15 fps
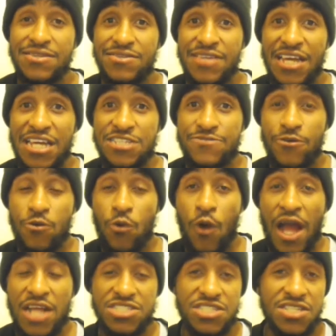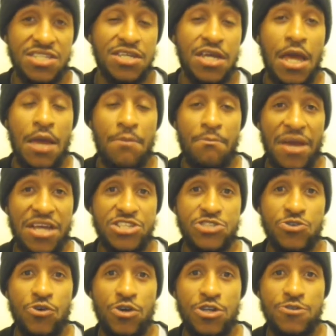Thanks for watching. Make
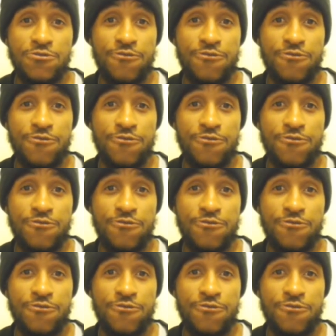sure you